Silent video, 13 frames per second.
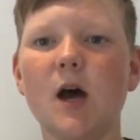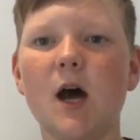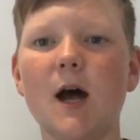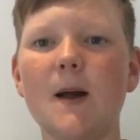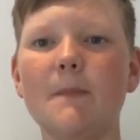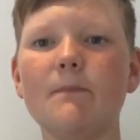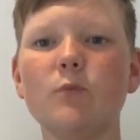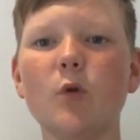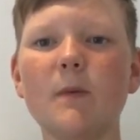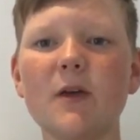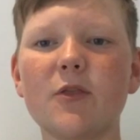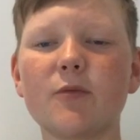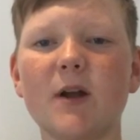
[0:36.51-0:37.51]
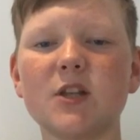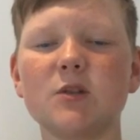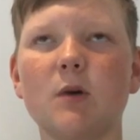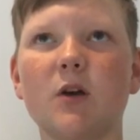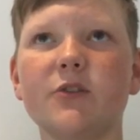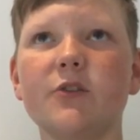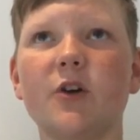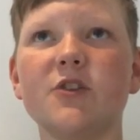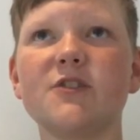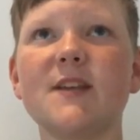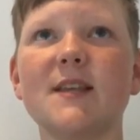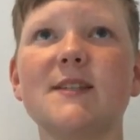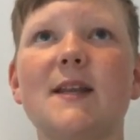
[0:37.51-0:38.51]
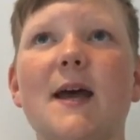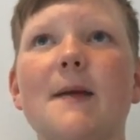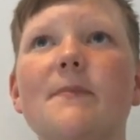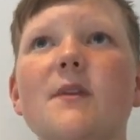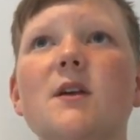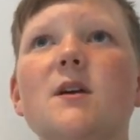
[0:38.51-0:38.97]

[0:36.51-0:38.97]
will be a threat to us on Saturday.